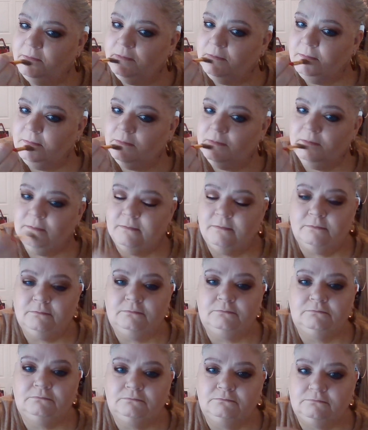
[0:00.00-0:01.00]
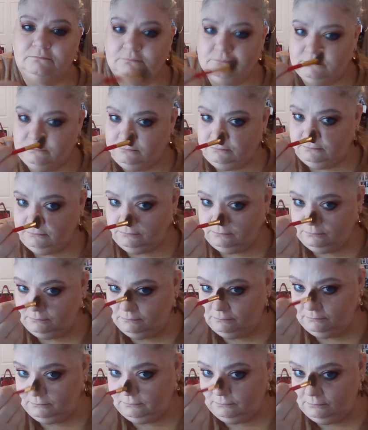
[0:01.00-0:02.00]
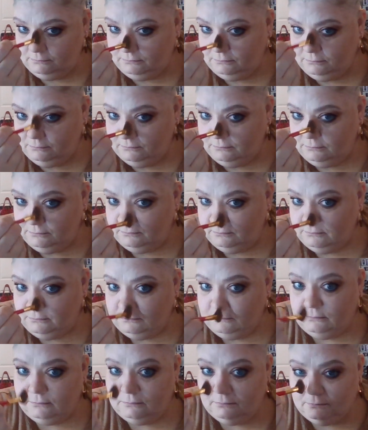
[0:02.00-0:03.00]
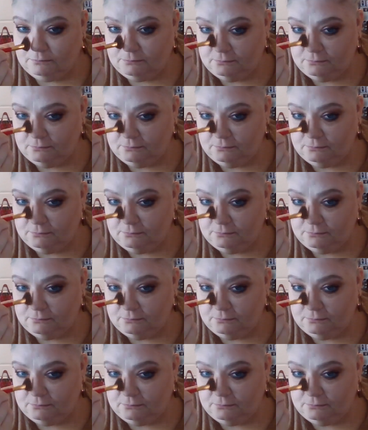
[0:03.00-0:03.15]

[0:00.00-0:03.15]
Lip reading: No one is speaking in this clip.